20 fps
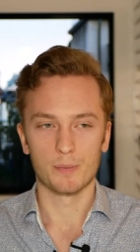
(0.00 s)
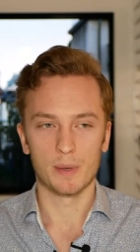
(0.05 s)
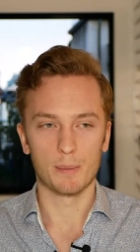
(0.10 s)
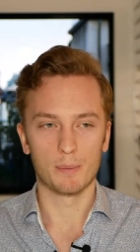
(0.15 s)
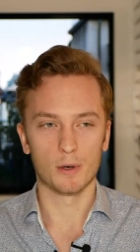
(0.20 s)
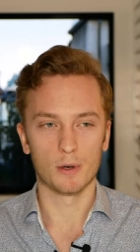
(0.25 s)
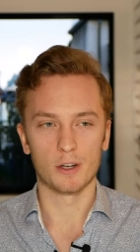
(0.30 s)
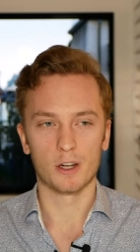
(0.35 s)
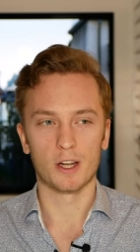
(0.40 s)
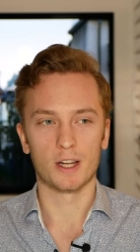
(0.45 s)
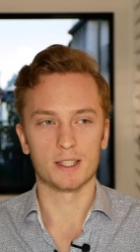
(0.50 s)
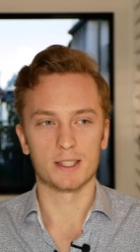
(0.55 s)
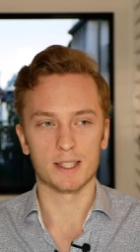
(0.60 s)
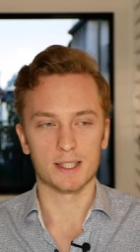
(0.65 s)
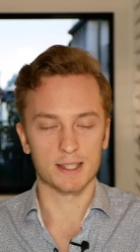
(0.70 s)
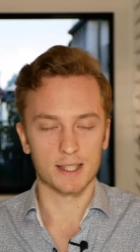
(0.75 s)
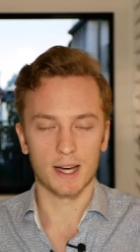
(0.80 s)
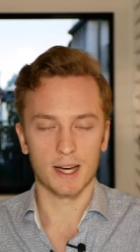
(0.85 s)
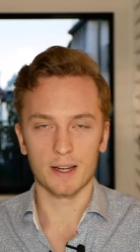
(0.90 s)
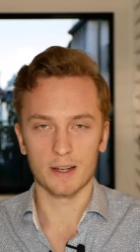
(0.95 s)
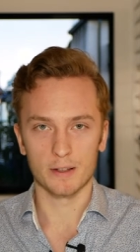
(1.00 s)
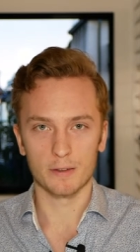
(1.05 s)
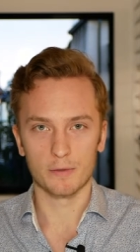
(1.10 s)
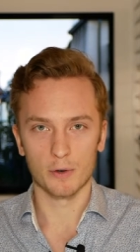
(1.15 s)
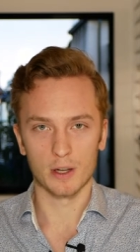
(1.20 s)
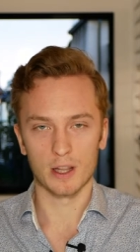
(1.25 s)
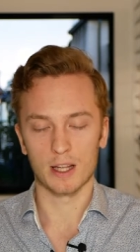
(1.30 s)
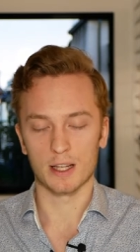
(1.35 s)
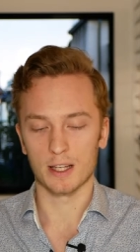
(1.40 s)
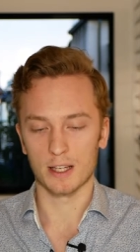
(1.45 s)
People are not as excited
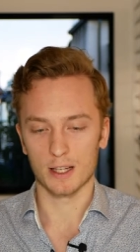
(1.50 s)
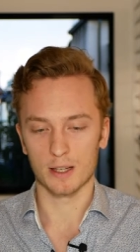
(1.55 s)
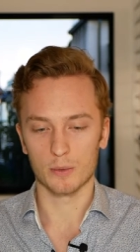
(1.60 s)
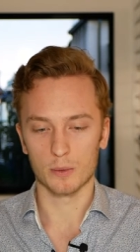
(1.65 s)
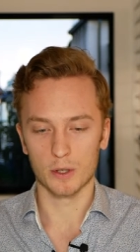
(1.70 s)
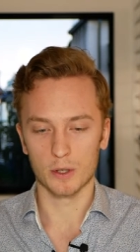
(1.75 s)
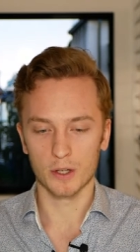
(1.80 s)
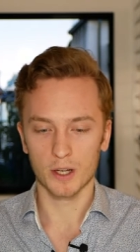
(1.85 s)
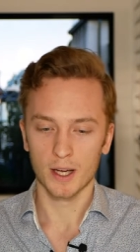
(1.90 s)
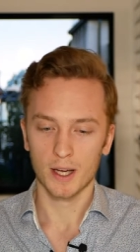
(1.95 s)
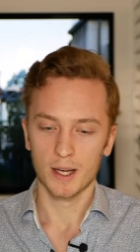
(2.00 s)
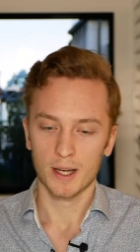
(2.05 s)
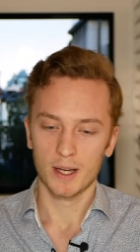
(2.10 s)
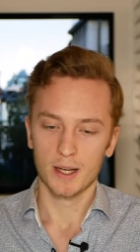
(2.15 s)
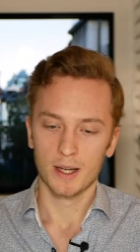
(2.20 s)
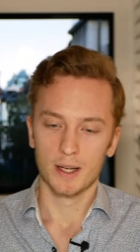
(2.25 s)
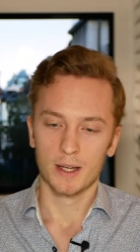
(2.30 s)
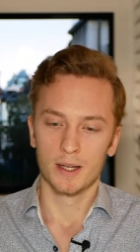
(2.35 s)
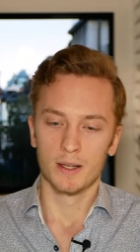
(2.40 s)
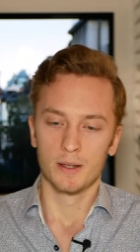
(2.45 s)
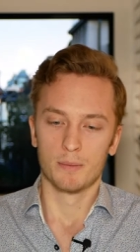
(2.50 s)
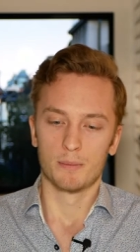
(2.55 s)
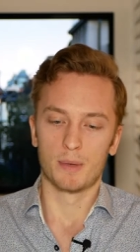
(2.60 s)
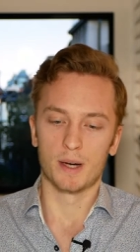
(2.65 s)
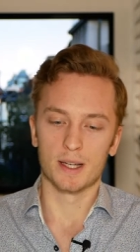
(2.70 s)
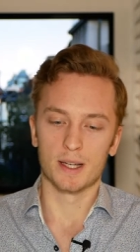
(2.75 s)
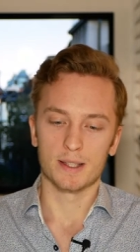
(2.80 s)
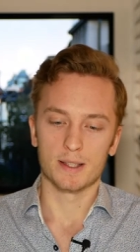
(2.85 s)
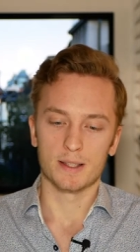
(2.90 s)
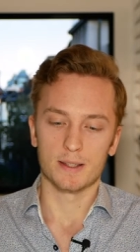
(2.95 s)
for Lightning Network,
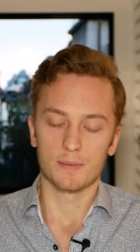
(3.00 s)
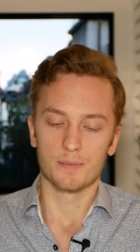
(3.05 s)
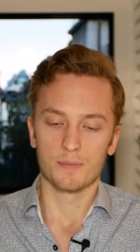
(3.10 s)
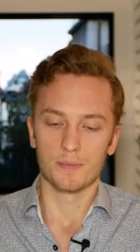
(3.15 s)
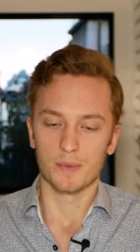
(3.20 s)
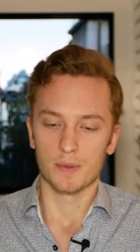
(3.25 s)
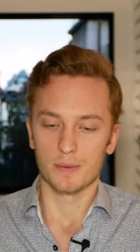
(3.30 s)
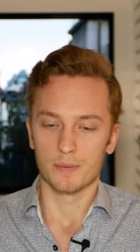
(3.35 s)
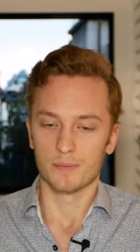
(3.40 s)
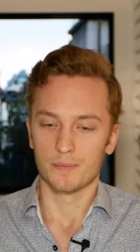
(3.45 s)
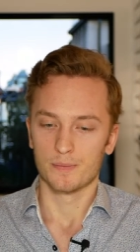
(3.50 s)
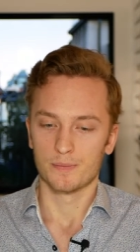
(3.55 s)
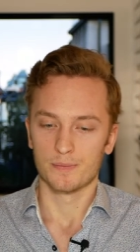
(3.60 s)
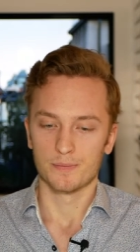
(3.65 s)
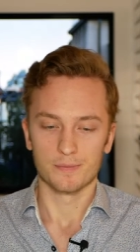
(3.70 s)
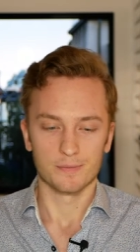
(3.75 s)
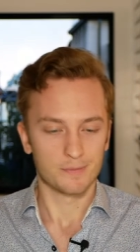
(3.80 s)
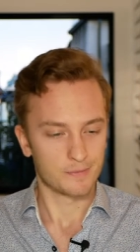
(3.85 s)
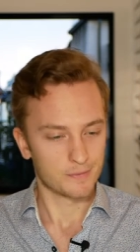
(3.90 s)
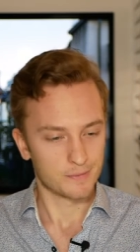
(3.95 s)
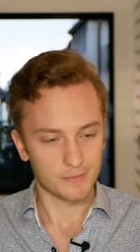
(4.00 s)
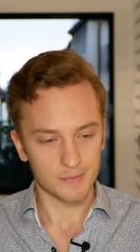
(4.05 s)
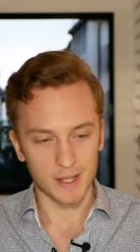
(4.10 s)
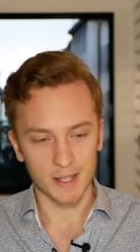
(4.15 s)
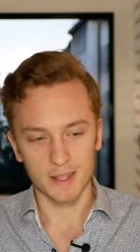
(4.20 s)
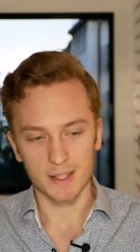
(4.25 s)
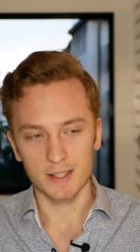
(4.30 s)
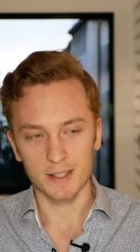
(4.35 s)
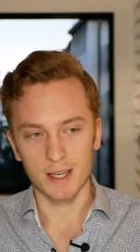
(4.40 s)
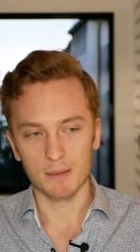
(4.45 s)
but
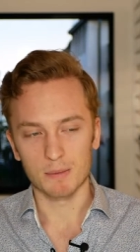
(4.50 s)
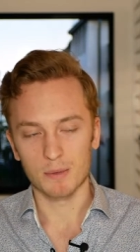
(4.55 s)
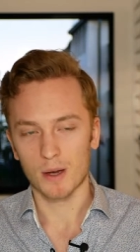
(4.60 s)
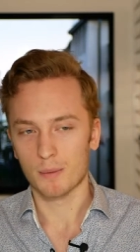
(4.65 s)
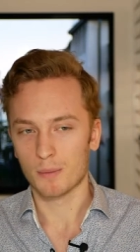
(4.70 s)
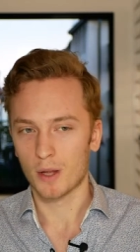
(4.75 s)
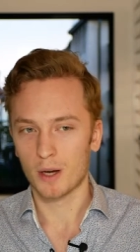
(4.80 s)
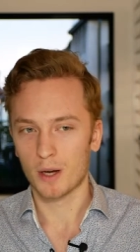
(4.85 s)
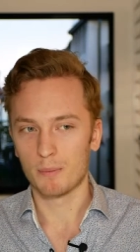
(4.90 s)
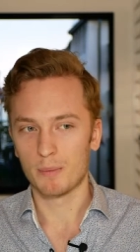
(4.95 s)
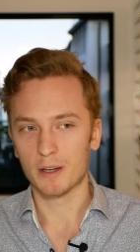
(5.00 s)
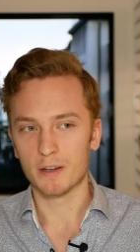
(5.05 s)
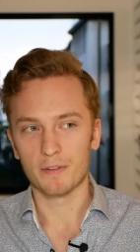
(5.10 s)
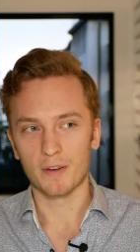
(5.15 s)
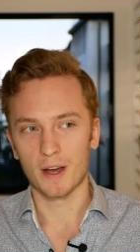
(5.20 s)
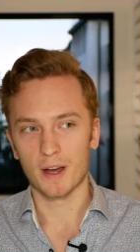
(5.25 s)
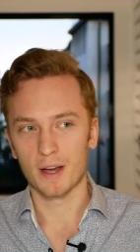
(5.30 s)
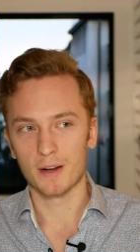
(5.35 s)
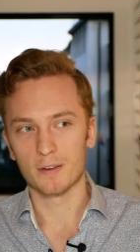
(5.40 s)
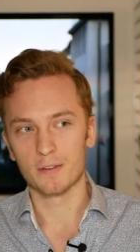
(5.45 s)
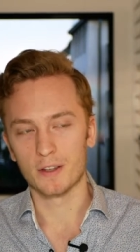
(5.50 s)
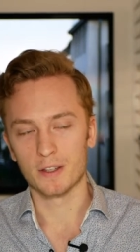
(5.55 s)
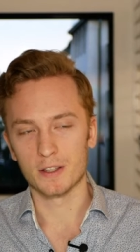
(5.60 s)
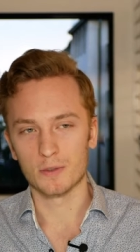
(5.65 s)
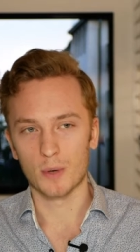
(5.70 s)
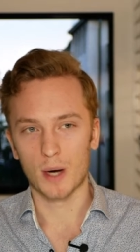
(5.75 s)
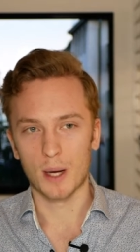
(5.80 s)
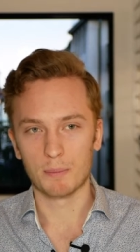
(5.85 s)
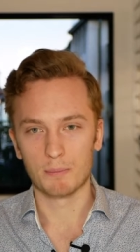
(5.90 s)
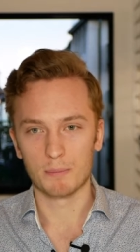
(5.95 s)
at the same time, not a big fan of
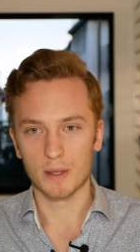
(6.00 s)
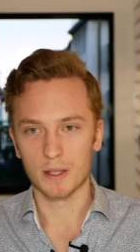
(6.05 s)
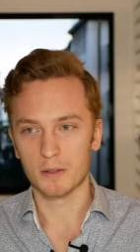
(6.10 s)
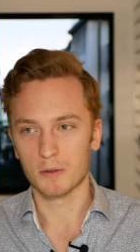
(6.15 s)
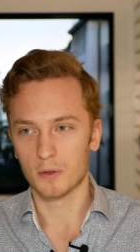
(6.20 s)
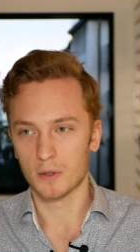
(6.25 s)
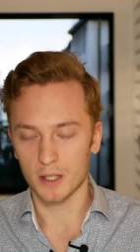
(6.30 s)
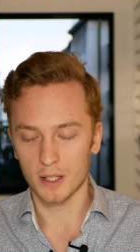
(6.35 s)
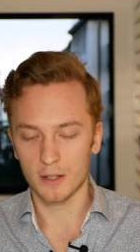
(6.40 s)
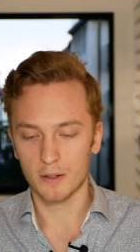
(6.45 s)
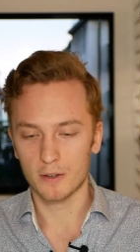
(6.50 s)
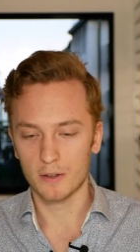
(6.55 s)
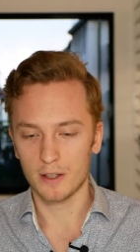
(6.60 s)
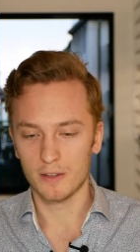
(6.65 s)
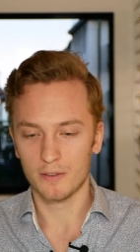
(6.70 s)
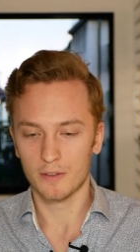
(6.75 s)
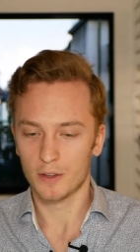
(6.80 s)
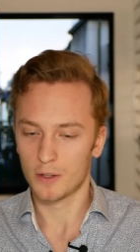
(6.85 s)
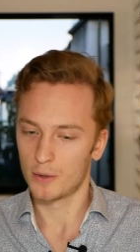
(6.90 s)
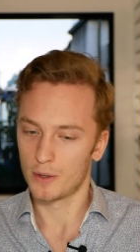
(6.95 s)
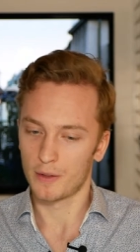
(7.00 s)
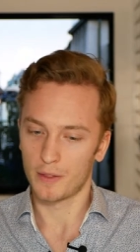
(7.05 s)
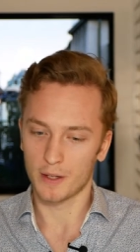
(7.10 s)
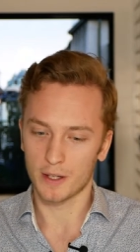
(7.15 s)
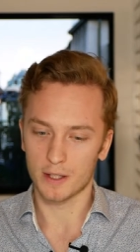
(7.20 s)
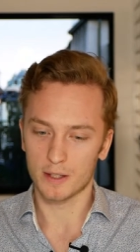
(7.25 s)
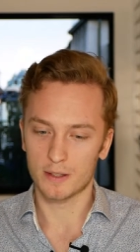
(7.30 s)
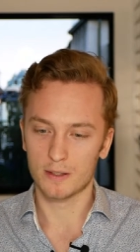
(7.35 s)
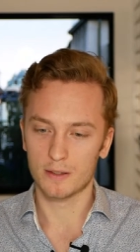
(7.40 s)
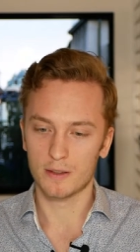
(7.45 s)
this wrapped Bitcoin either, even though I
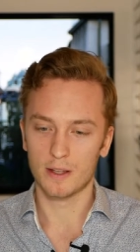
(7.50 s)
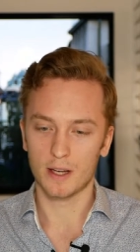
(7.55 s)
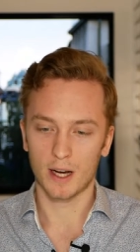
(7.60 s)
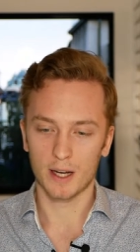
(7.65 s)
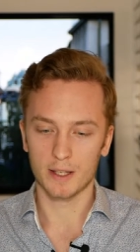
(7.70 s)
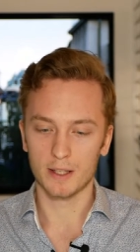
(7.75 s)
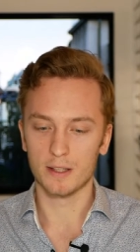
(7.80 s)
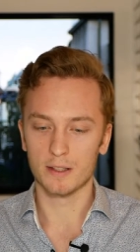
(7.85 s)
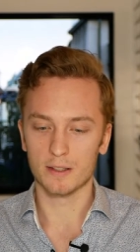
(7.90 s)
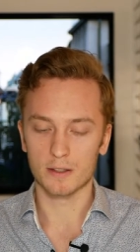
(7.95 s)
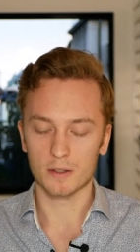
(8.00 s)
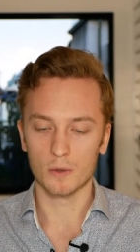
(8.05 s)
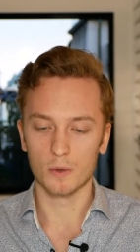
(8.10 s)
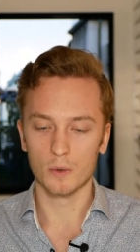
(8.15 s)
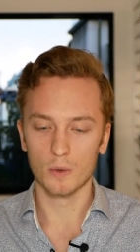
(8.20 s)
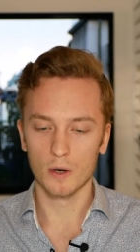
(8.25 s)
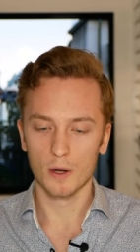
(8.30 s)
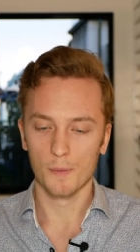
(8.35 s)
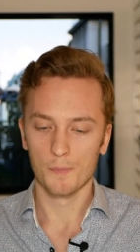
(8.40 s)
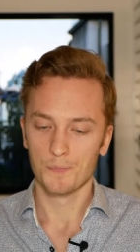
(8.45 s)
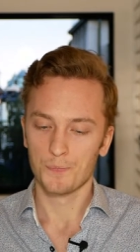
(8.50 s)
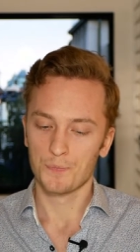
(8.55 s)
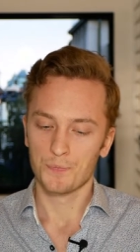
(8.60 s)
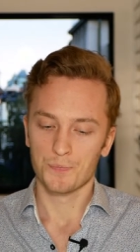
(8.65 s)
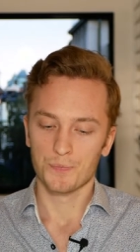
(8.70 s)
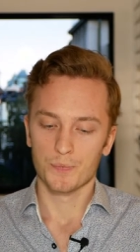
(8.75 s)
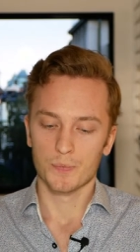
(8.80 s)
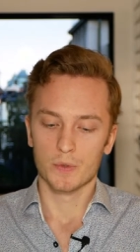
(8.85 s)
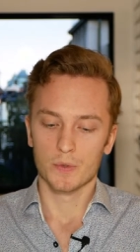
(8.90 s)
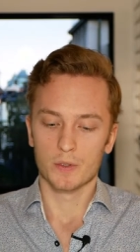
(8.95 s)
think it's, the idea is cool.
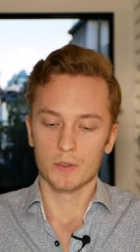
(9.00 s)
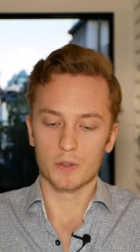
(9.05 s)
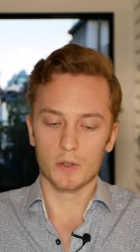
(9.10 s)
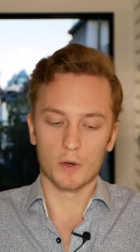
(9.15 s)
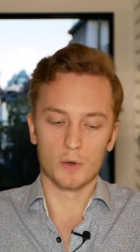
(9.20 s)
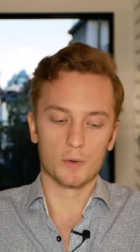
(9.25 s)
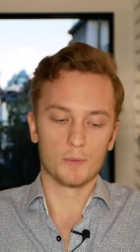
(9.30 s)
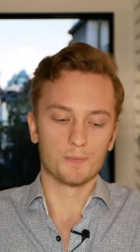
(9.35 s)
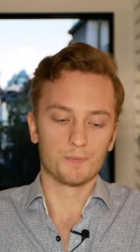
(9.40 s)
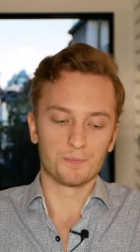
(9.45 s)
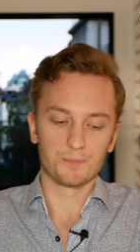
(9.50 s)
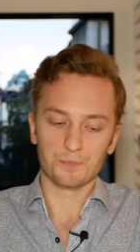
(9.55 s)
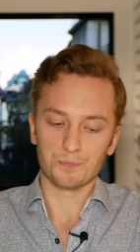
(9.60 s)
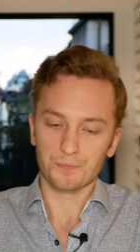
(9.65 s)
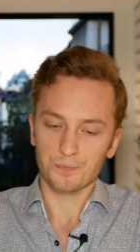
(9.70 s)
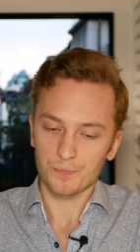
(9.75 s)
So